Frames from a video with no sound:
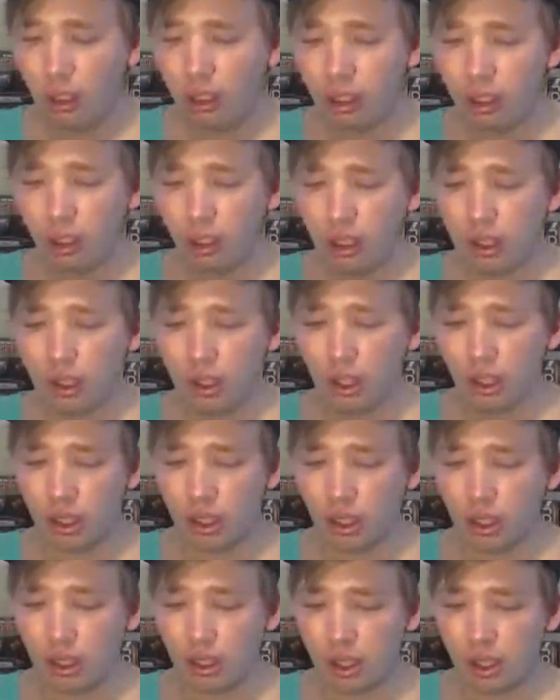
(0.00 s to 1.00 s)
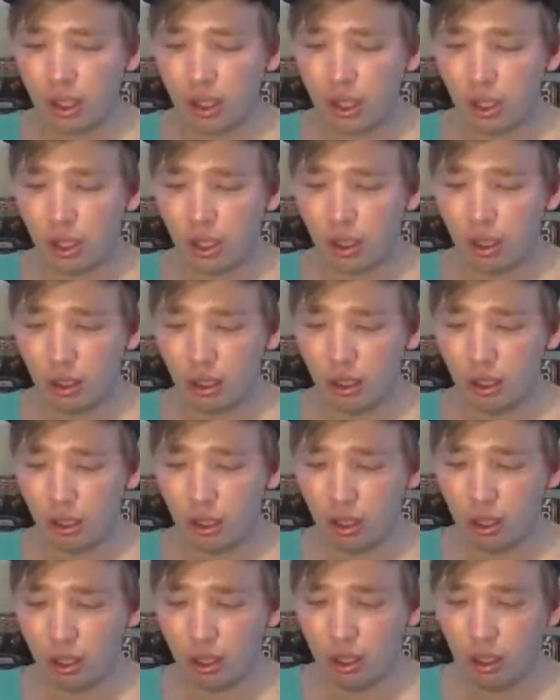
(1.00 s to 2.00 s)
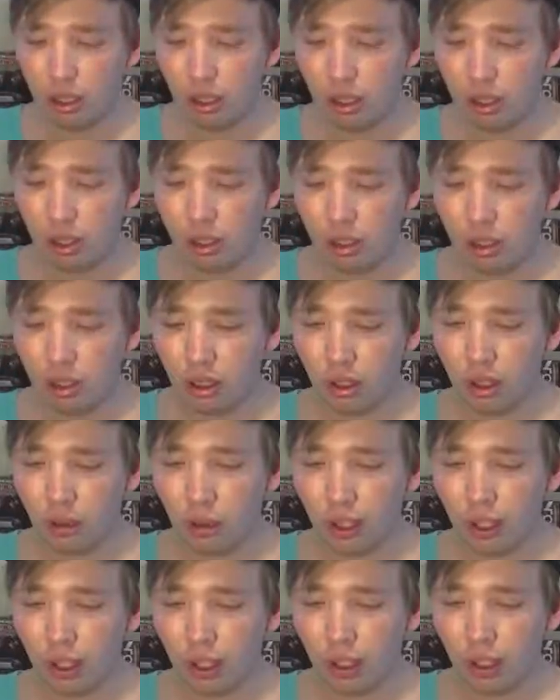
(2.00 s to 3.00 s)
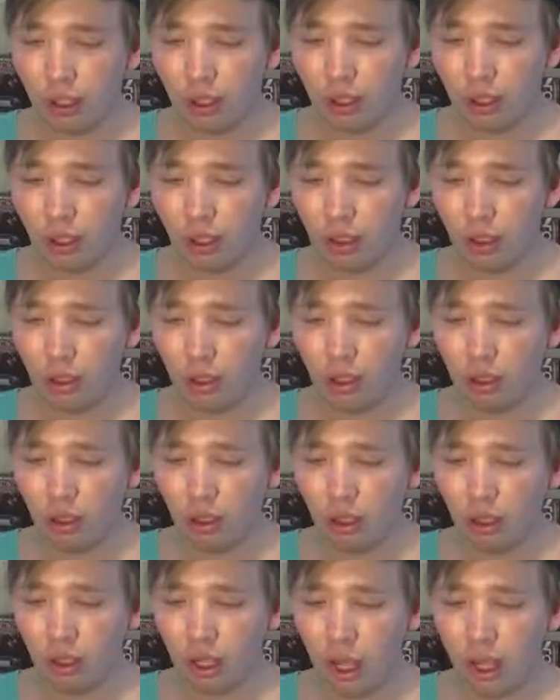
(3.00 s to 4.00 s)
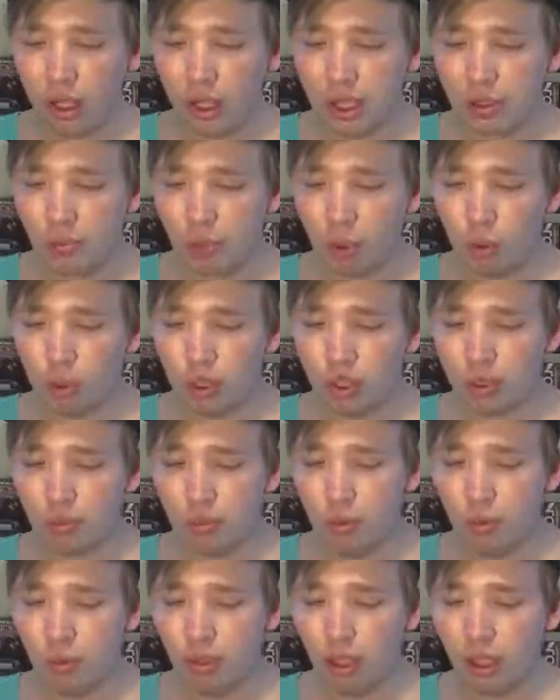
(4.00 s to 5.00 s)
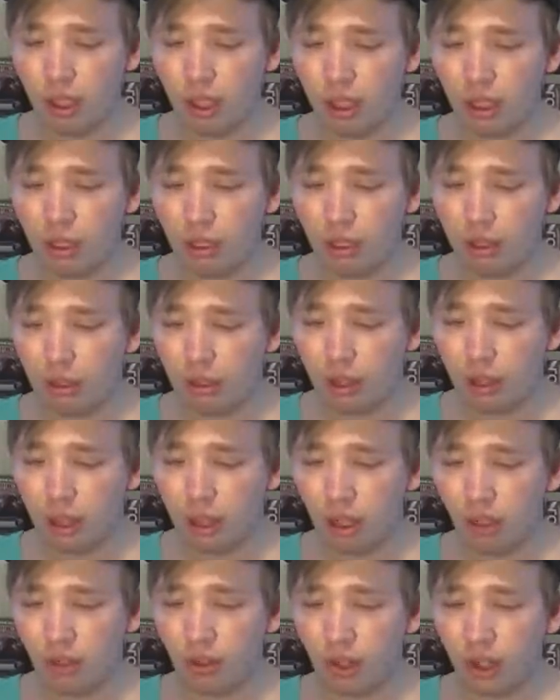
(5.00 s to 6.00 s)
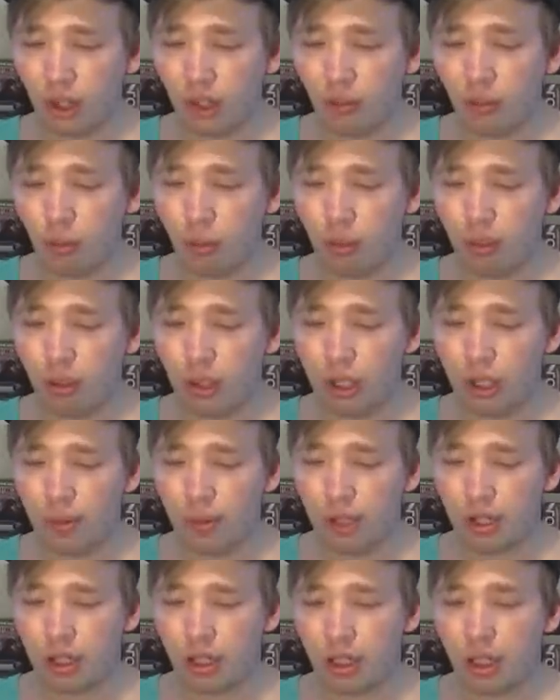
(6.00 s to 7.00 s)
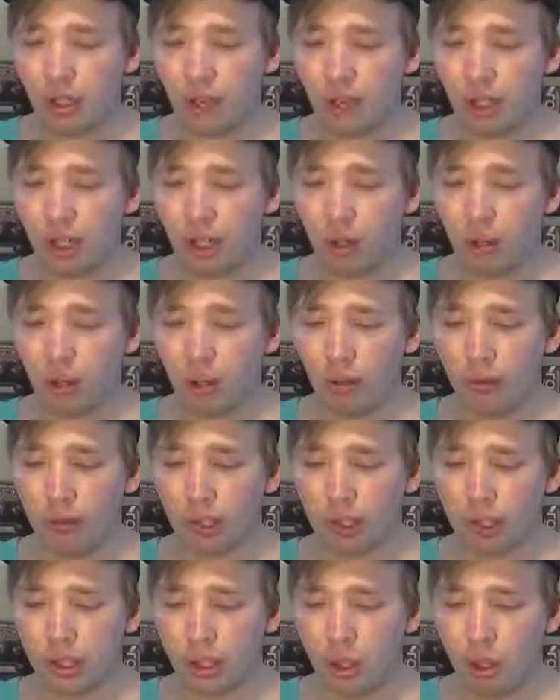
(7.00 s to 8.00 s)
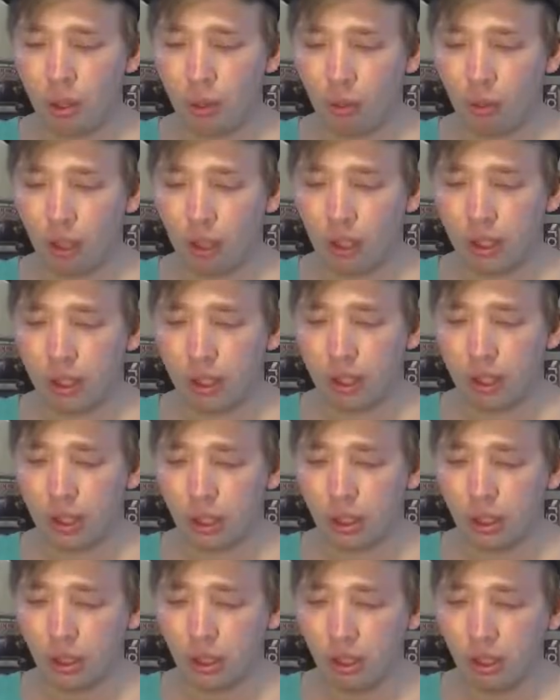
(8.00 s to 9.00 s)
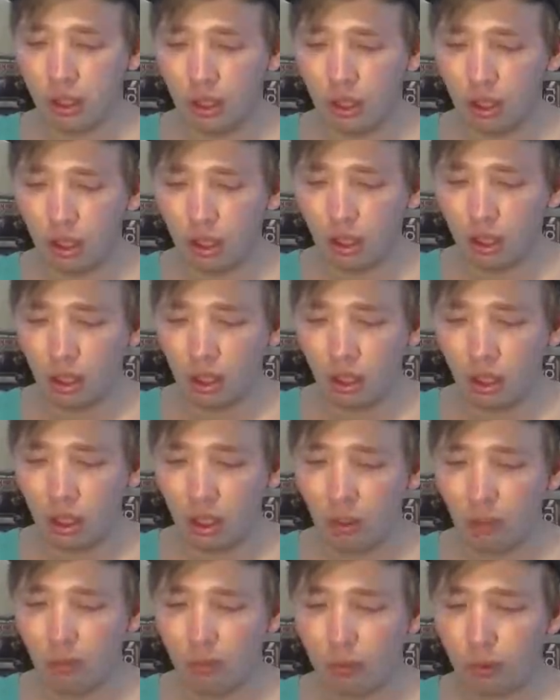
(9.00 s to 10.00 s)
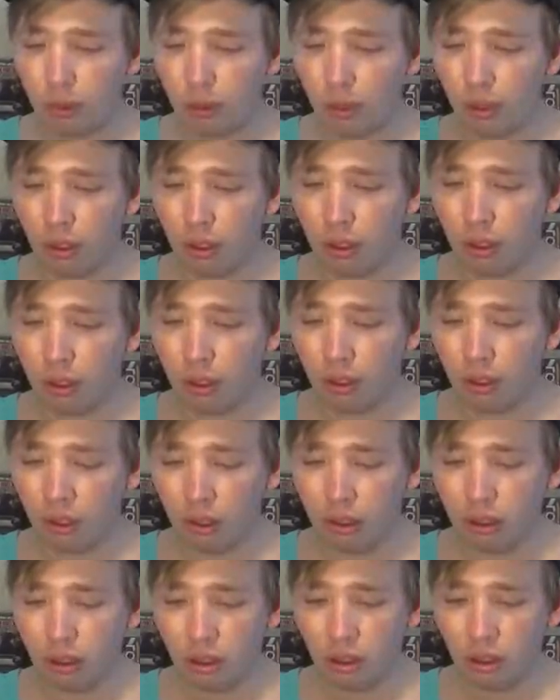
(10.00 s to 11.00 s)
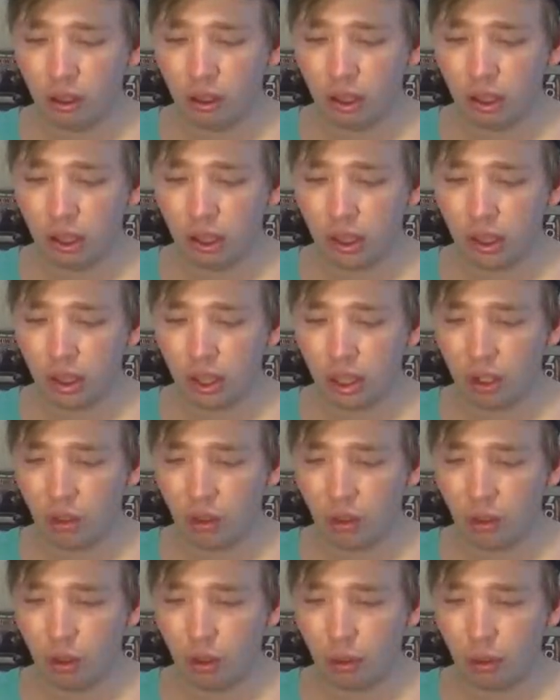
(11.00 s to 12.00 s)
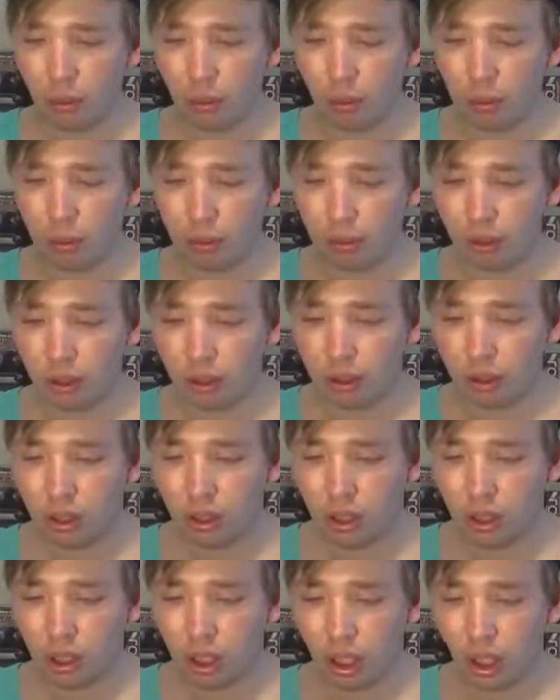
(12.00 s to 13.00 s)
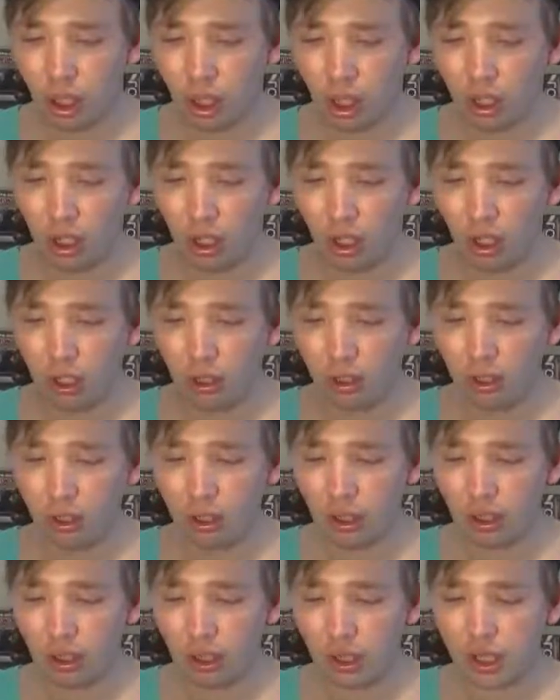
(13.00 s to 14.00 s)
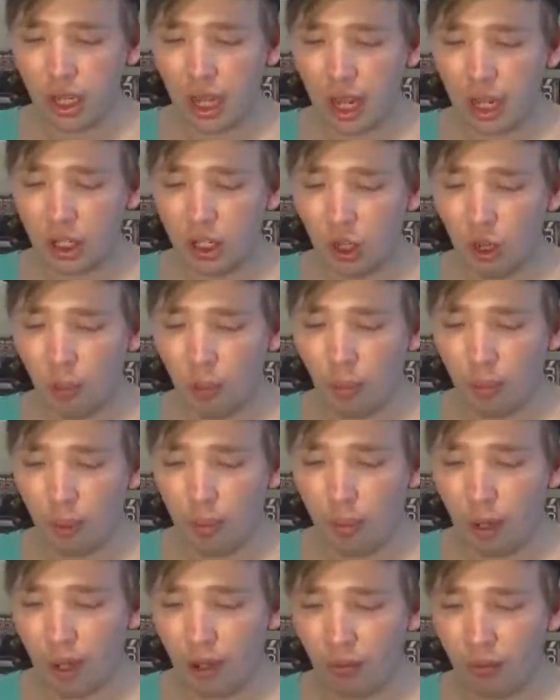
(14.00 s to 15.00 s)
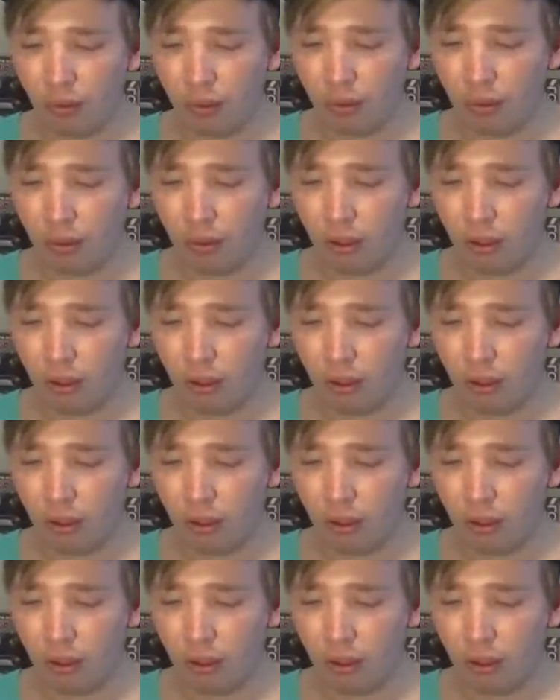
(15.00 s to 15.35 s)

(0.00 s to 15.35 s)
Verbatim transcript: This is going a lot more smoothly than I thought it would, especially given how rough the start was. Overall, this is not horrible. Uh, I just had to open my mouth.